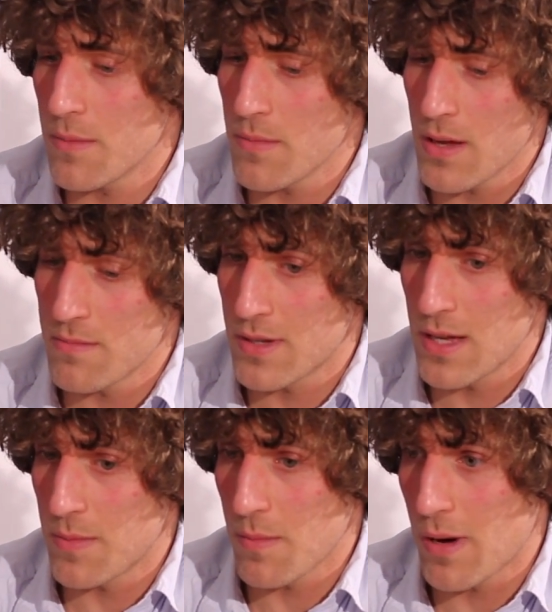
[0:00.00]
And
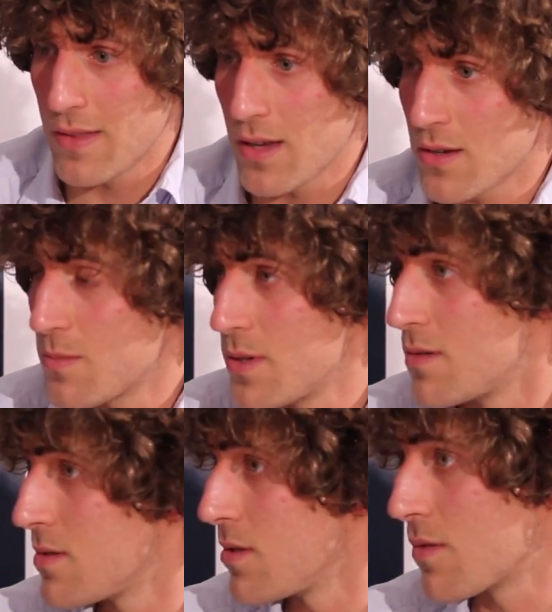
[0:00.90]
keeping in mind that could be
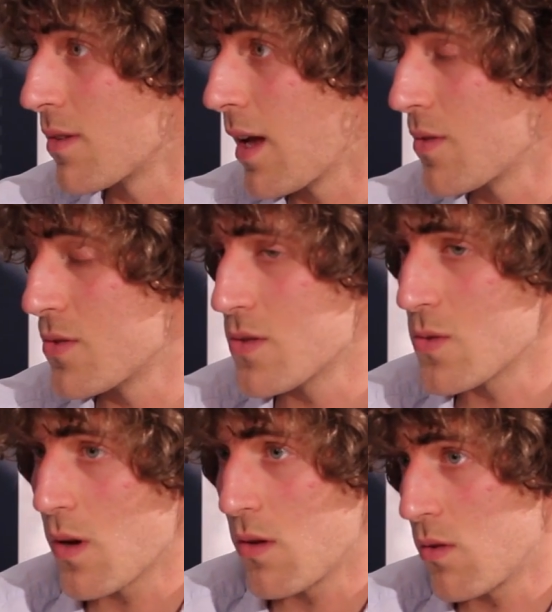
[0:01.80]
two different languages as
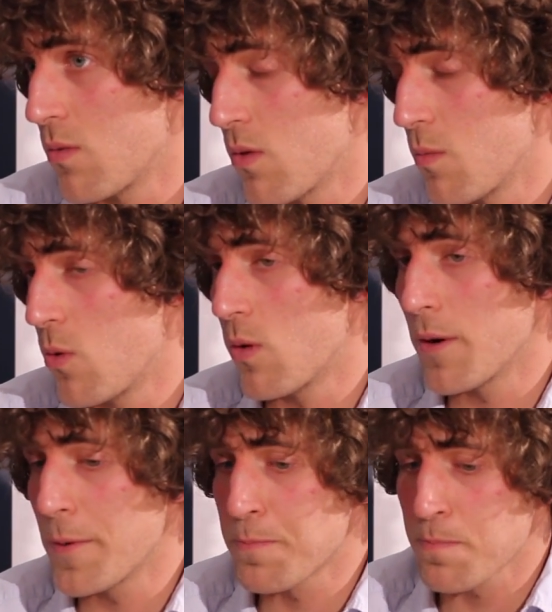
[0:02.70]
well, or more.
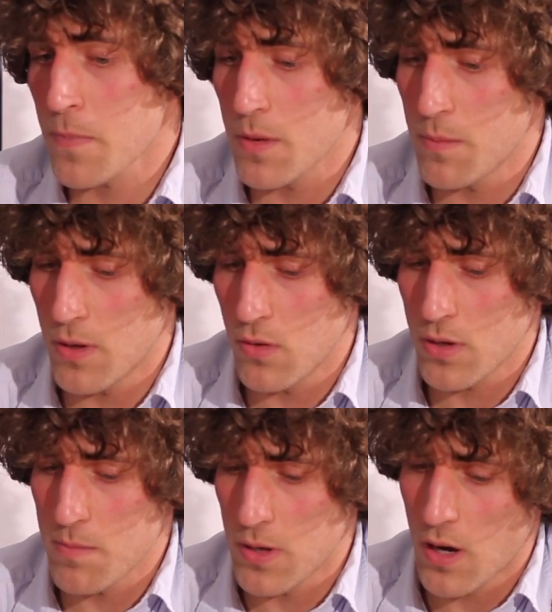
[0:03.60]
But
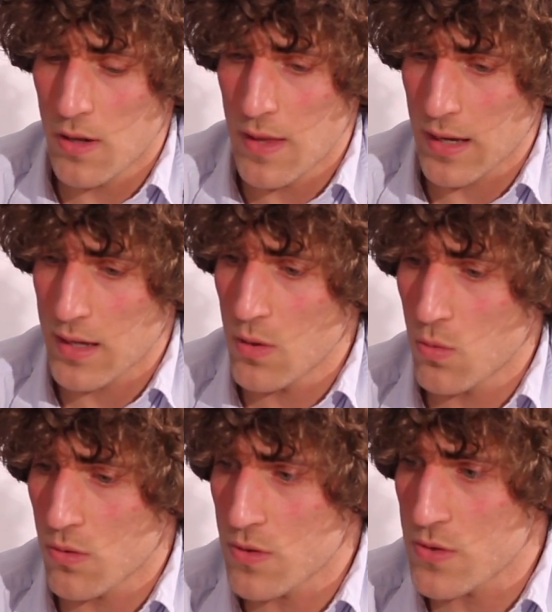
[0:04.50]
looking beyond that,
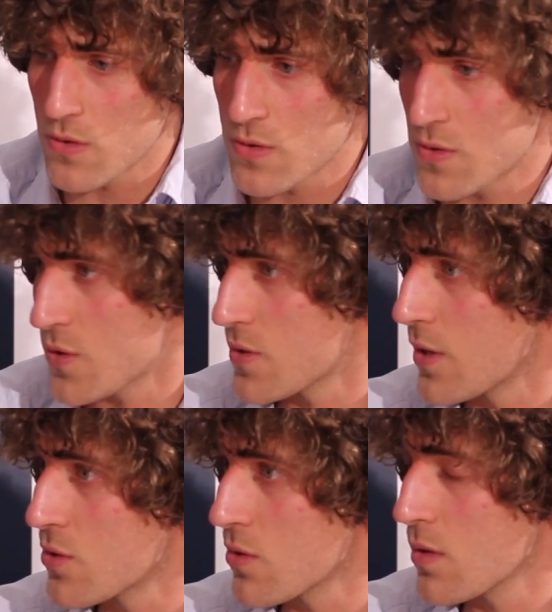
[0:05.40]
keyword research is
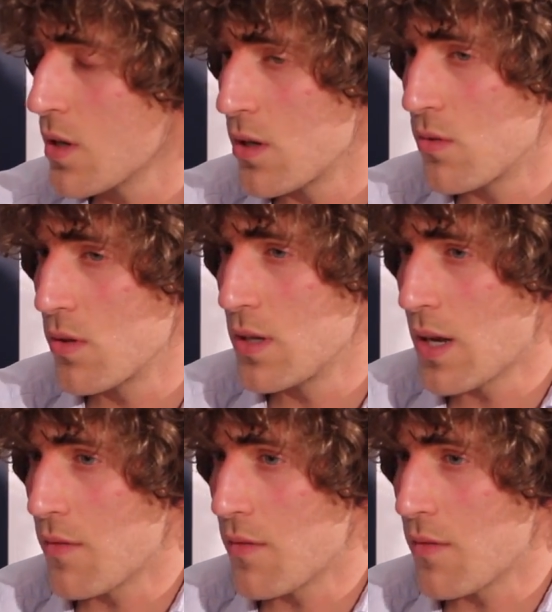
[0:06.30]
essential. You really need to